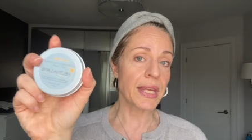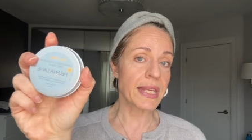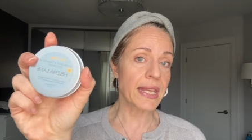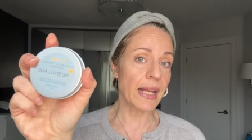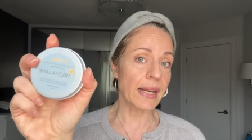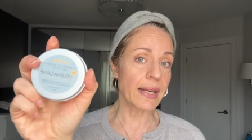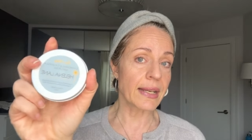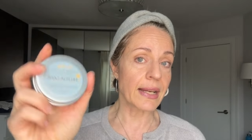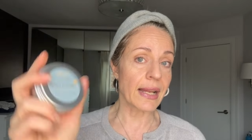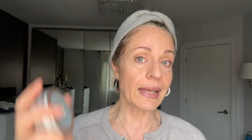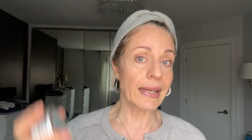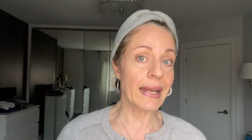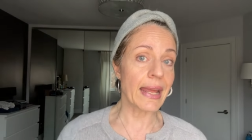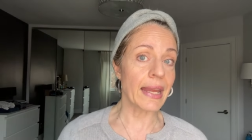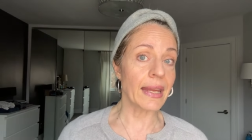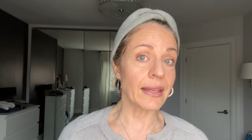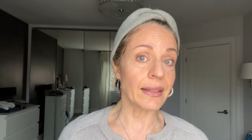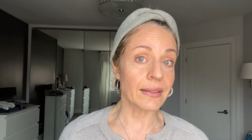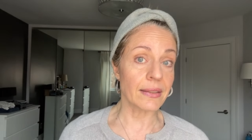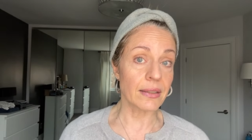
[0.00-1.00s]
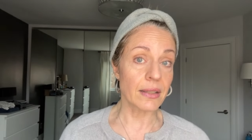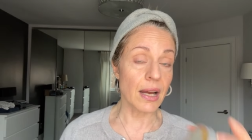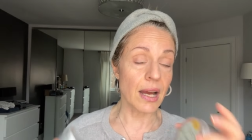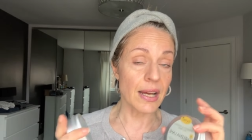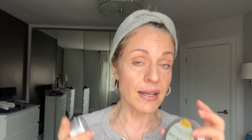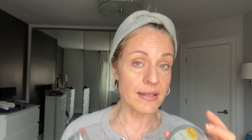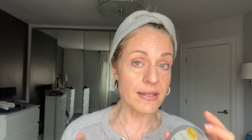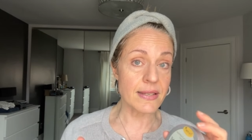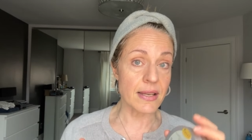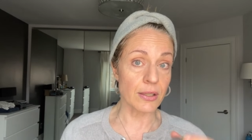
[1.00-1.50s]
Helena Lane
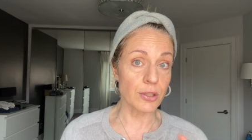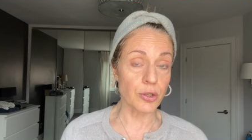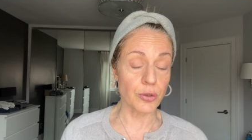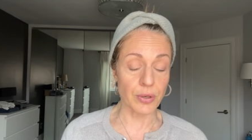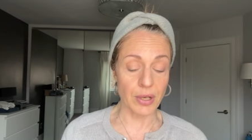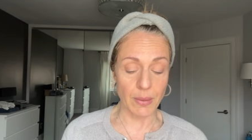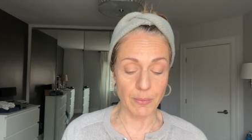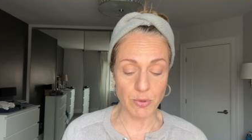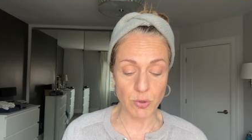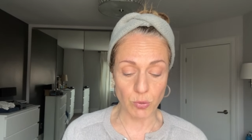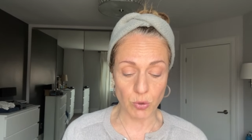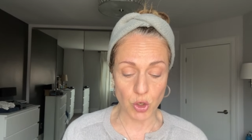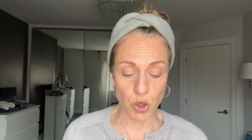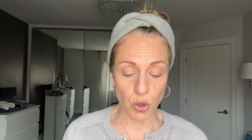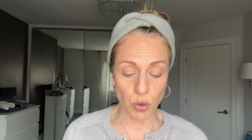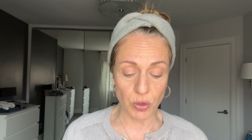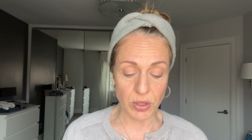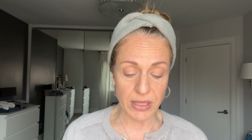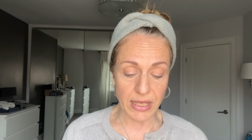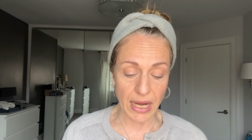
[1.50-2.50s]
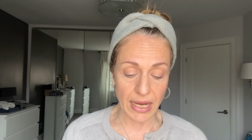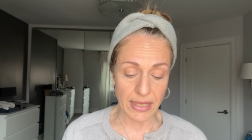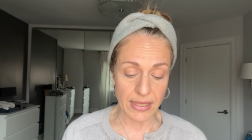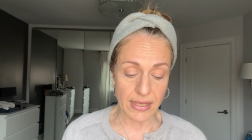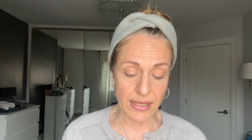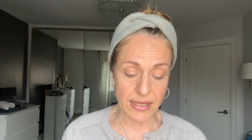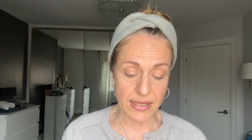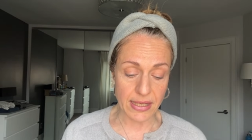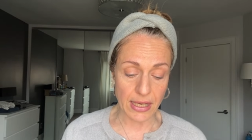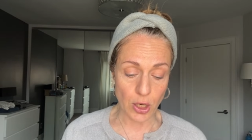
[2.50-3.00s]
uh, sun creams, which
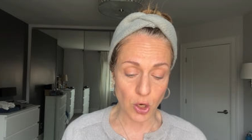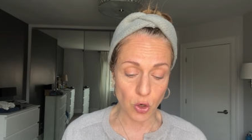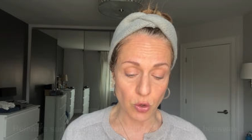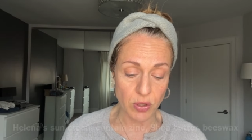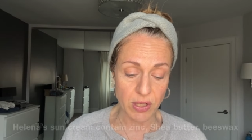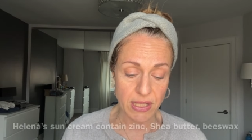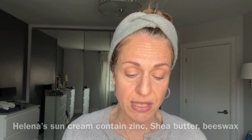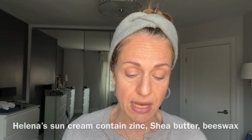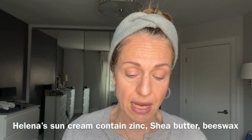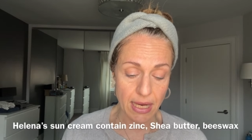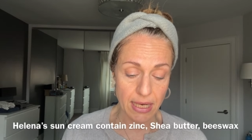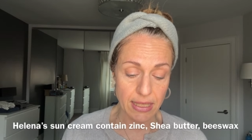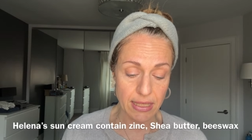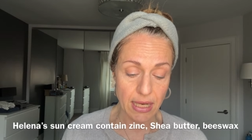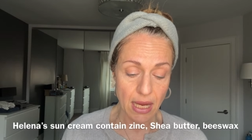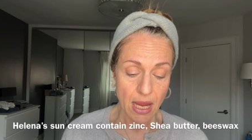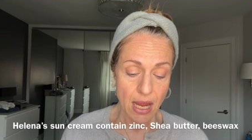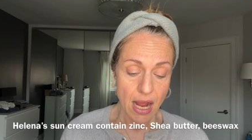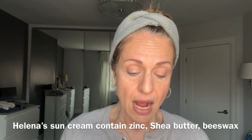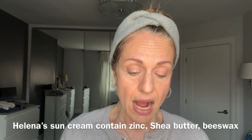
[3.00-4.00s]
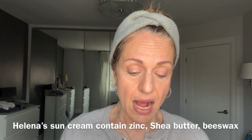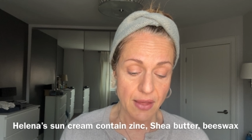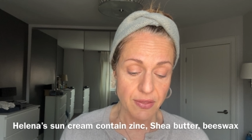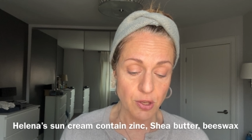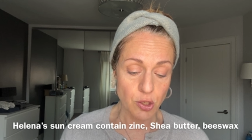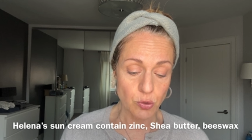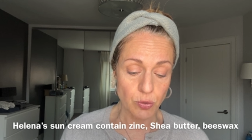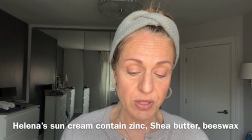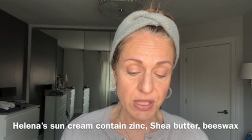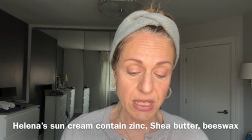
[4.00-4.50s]
contain zinc oxide. Uh,
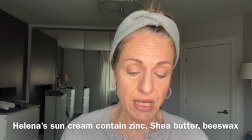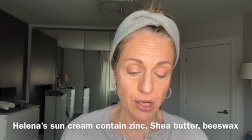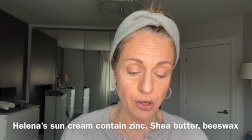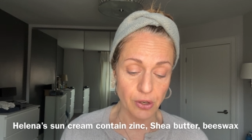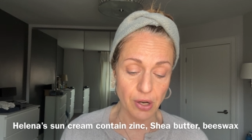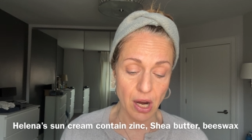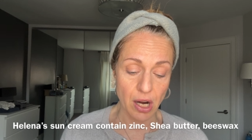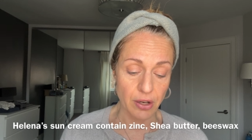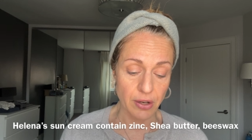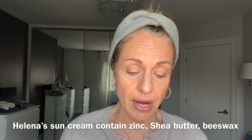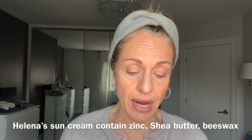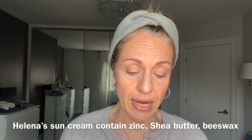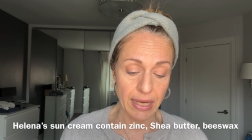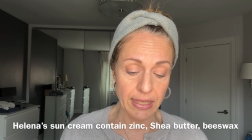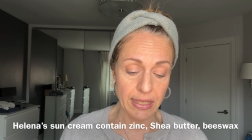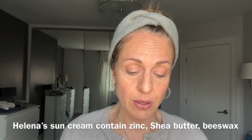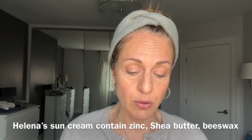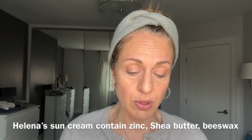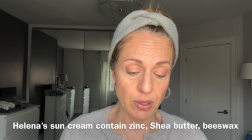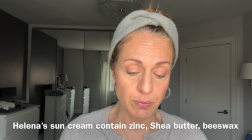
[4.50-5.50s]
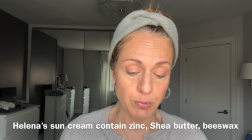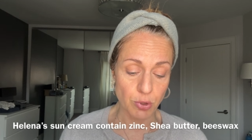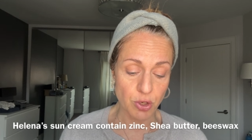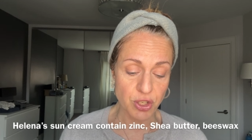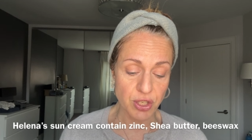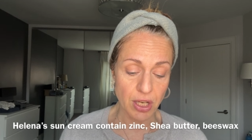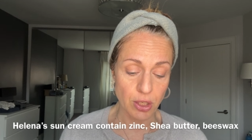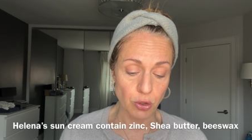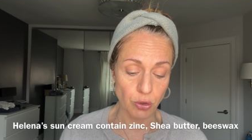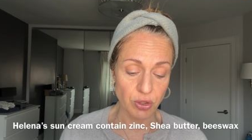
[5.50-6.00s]
these ones here are
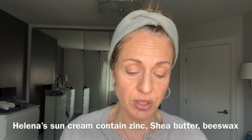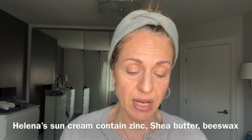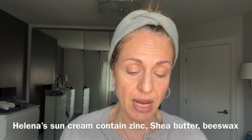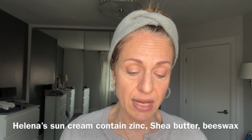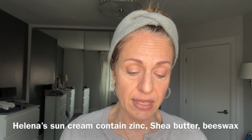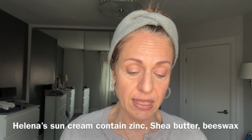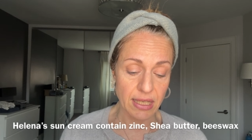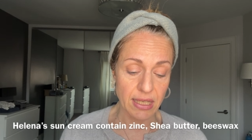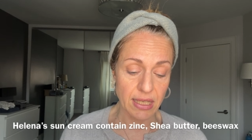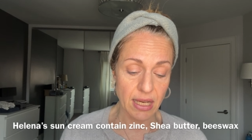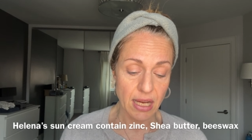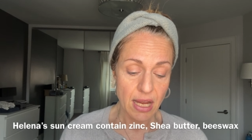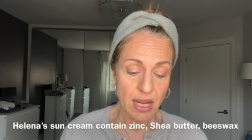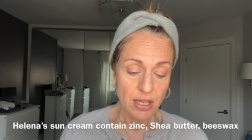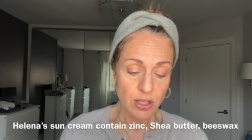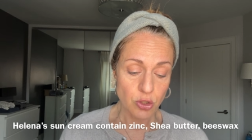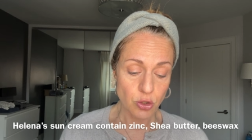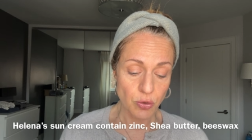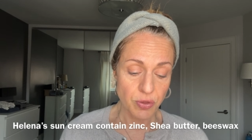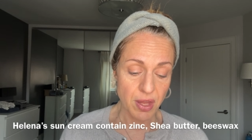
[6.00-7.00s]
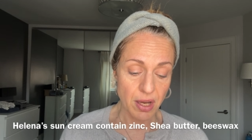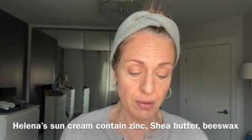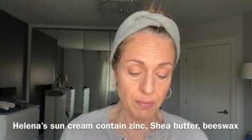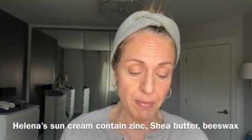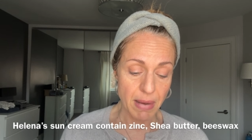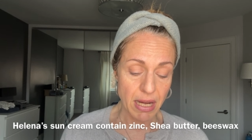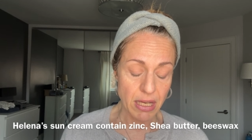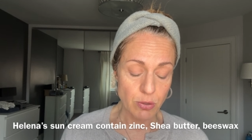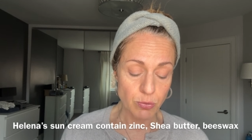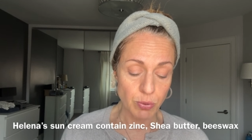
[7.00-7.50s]
81% organic, so they are
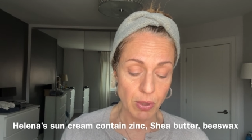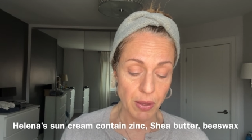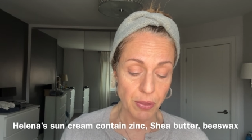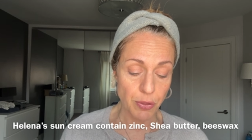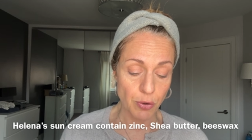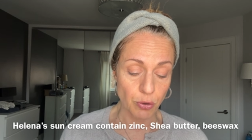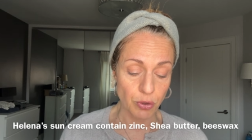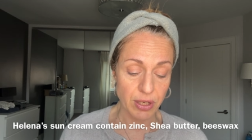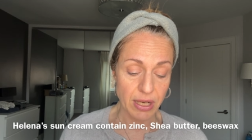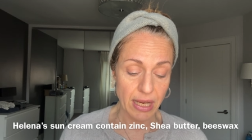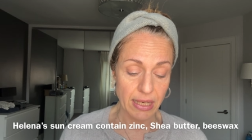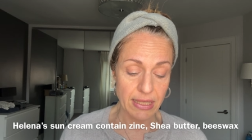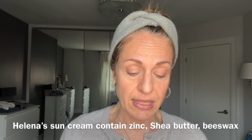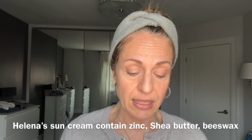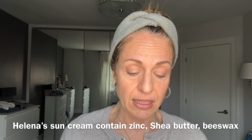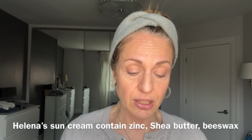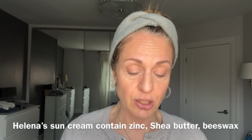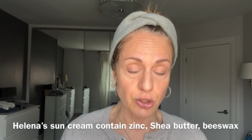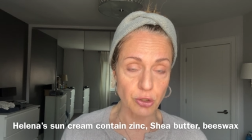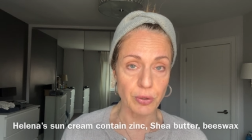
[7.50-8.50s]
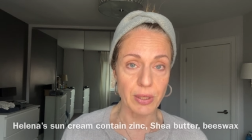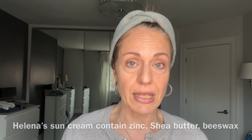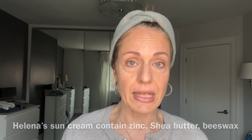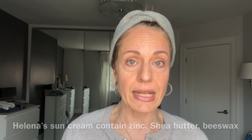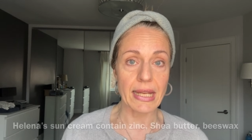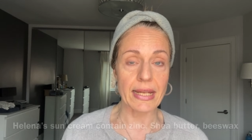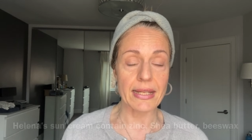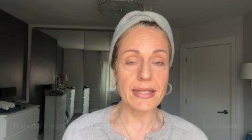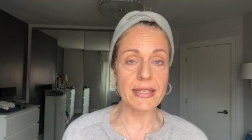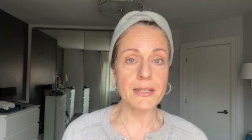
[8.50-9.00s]
made with organic
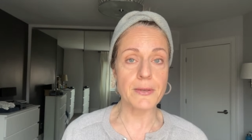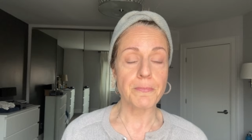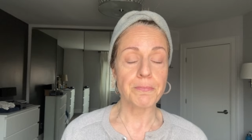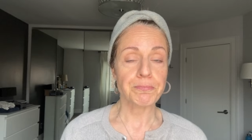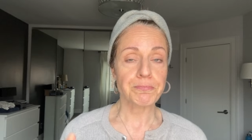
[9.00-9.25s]
ingredients.